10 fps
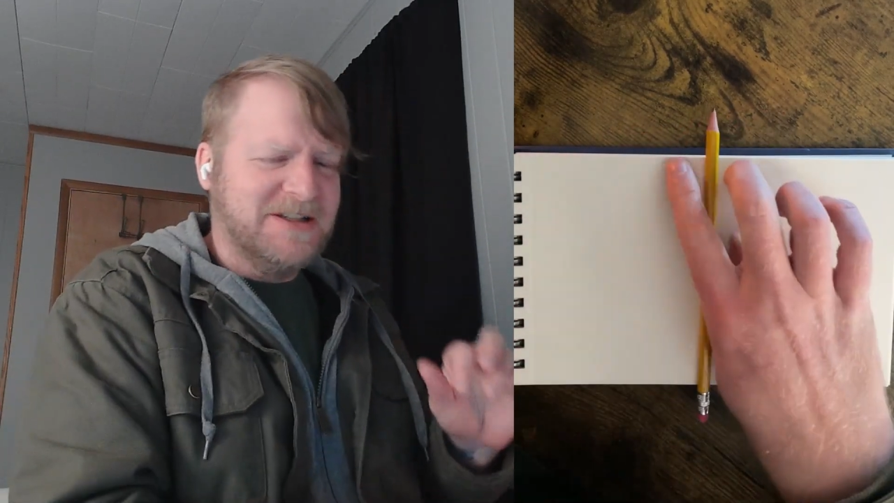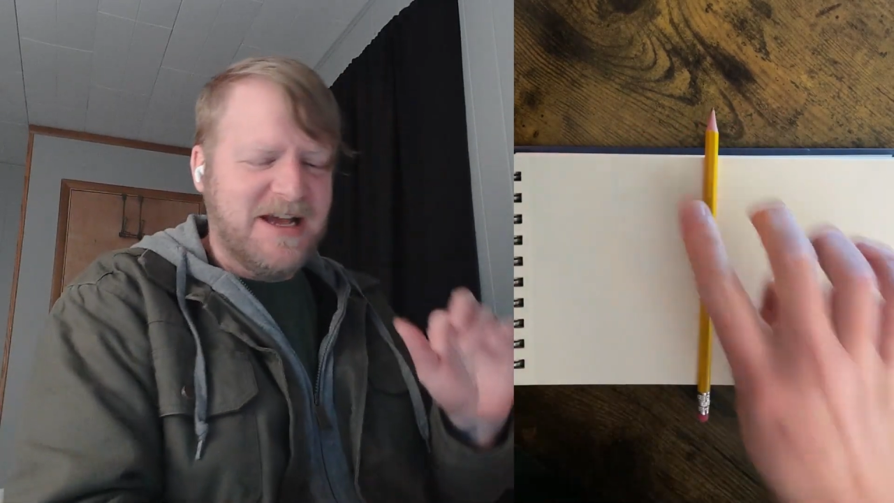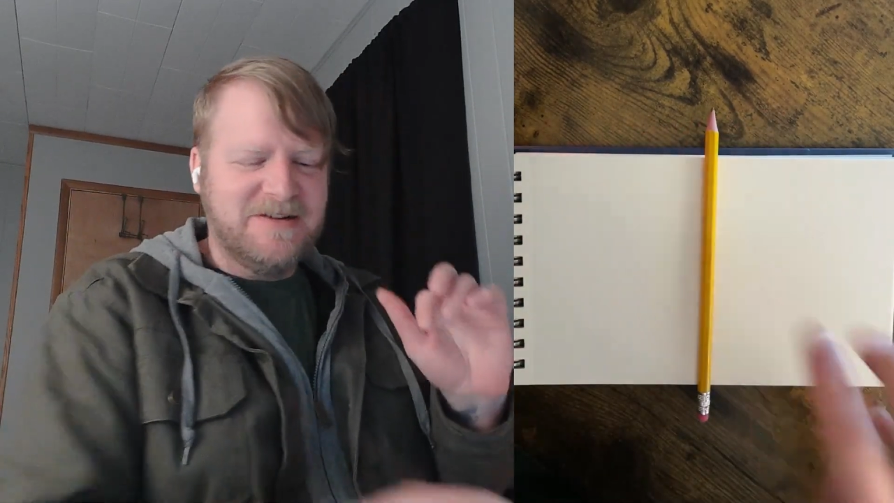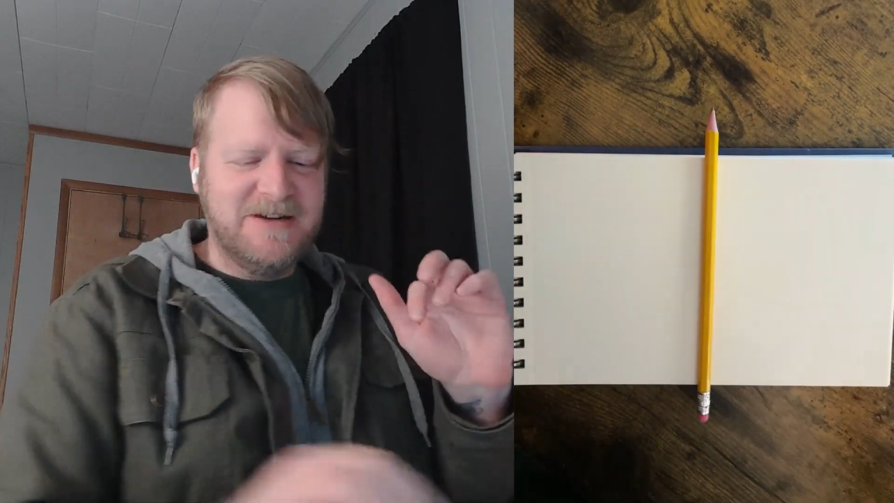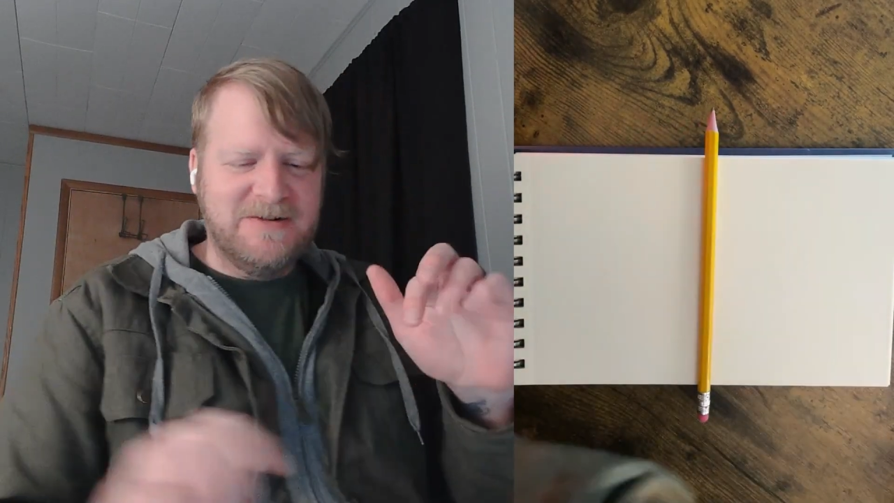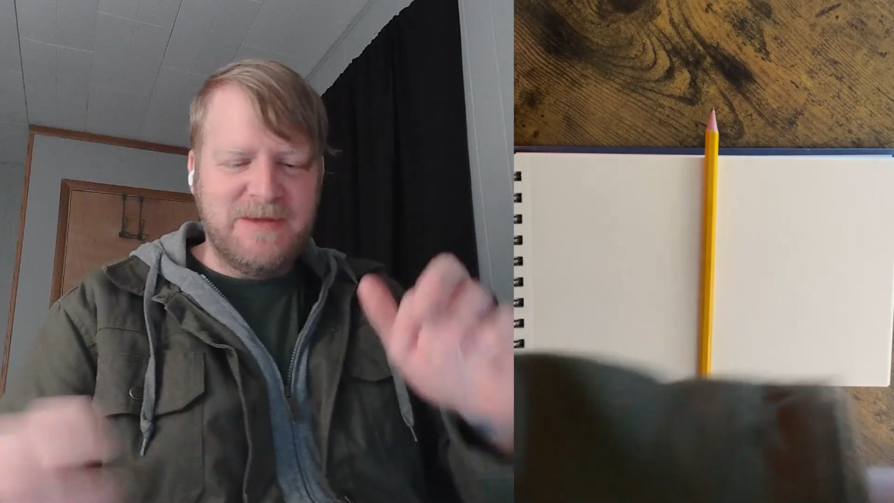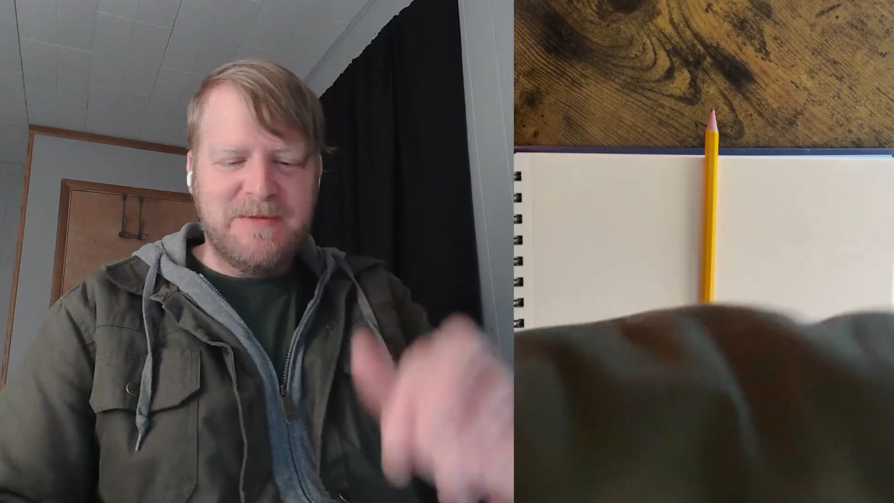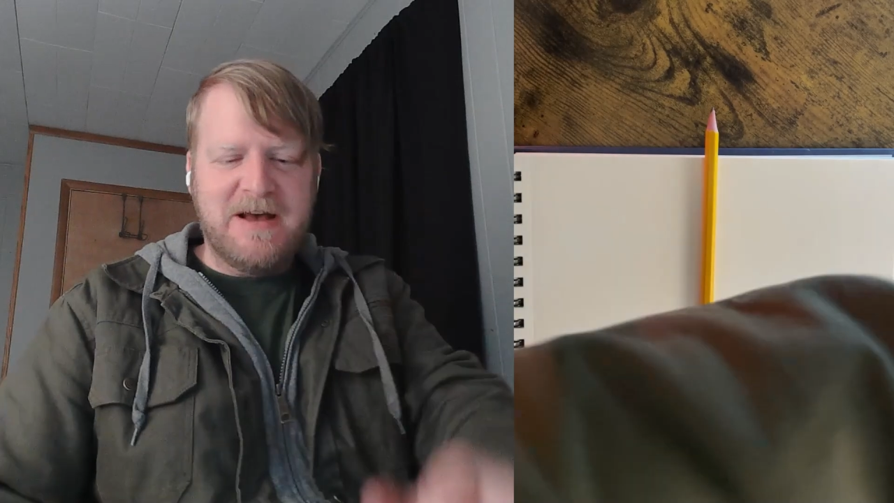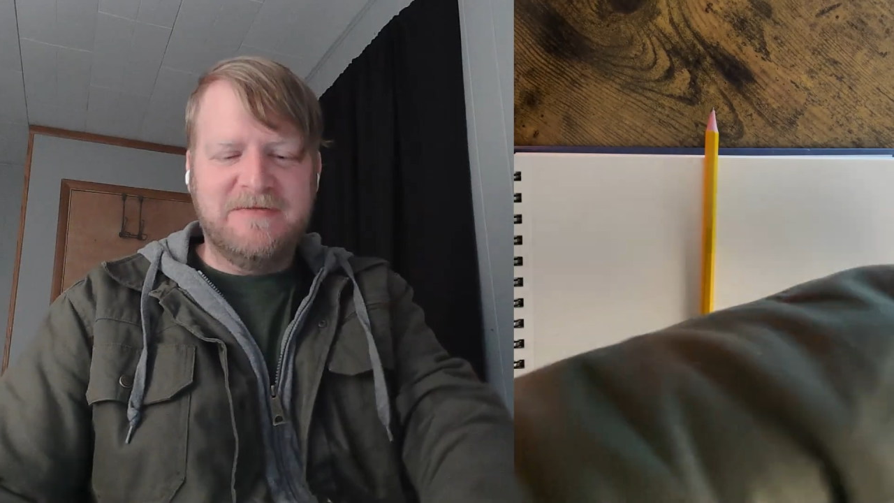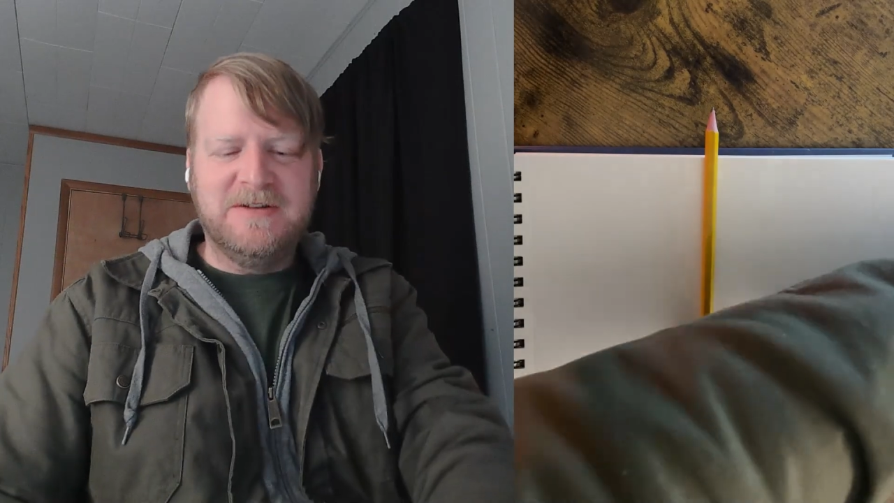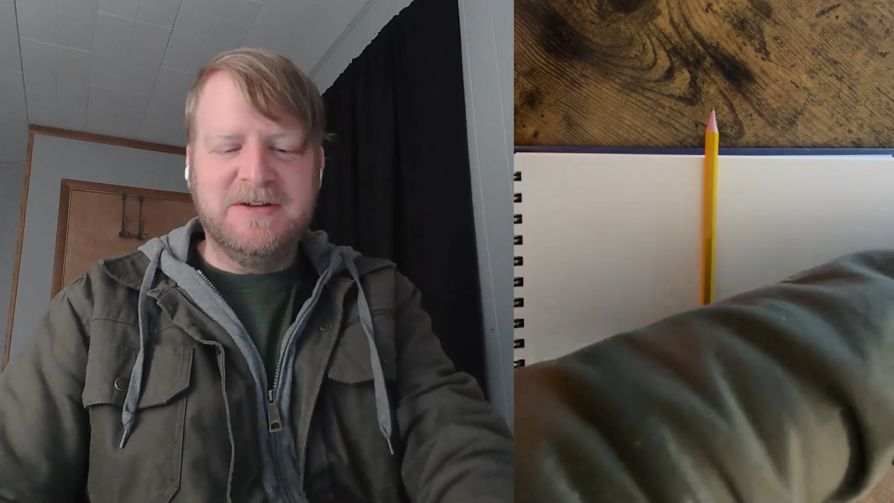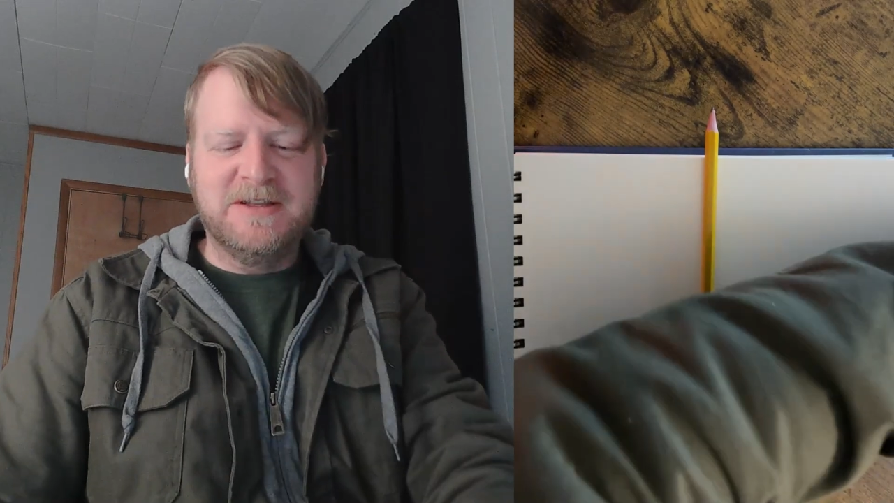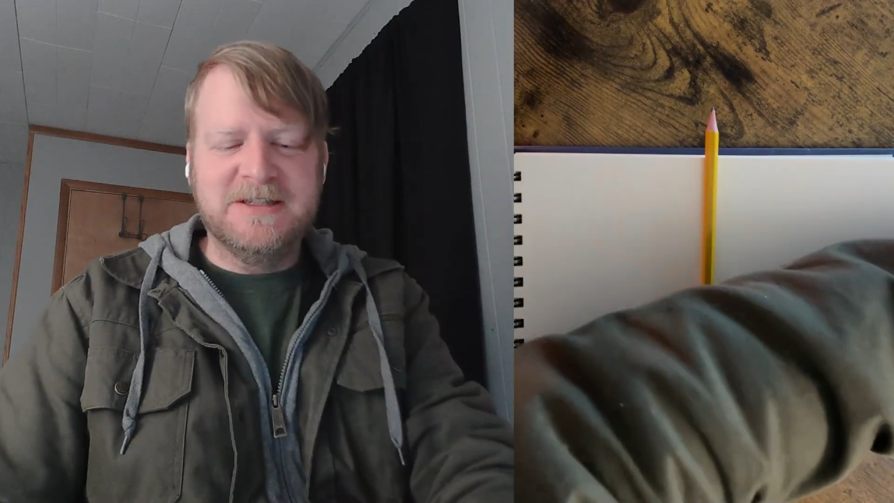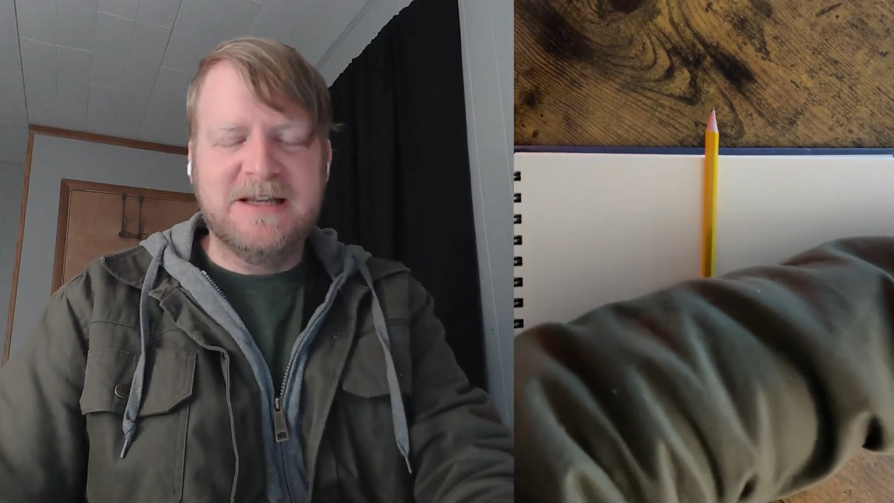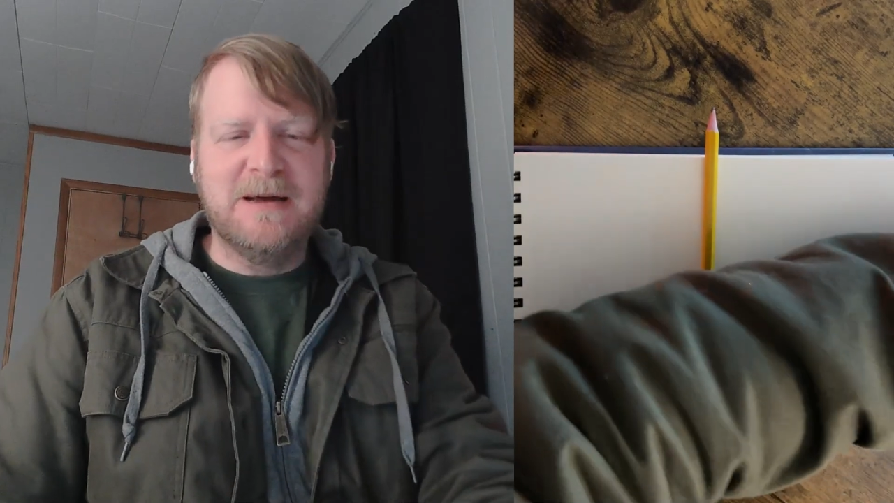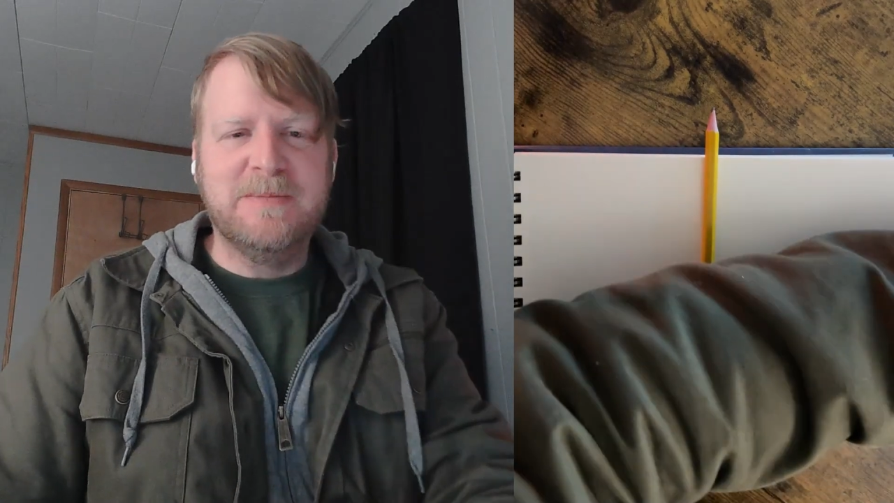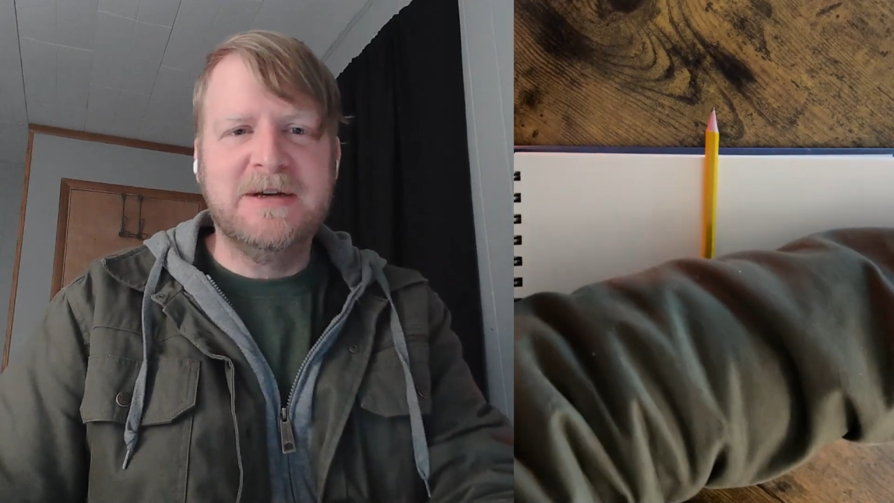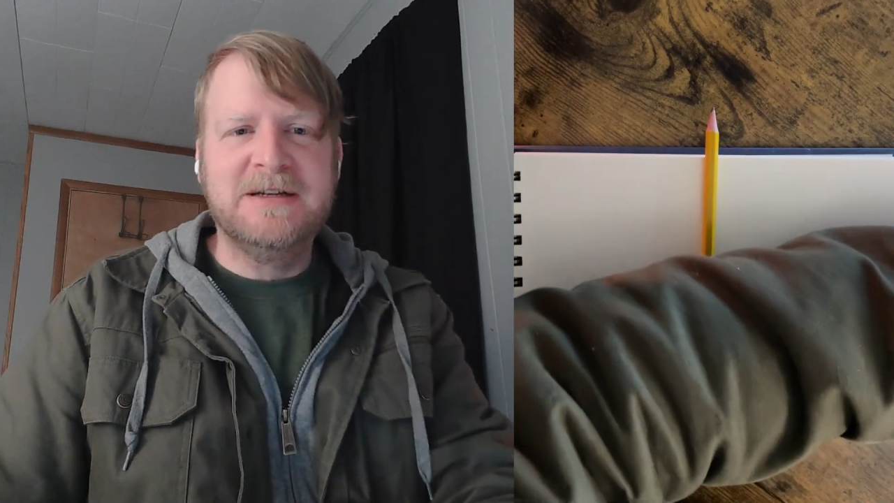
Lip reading: I don't know. Maybe I have to look this up.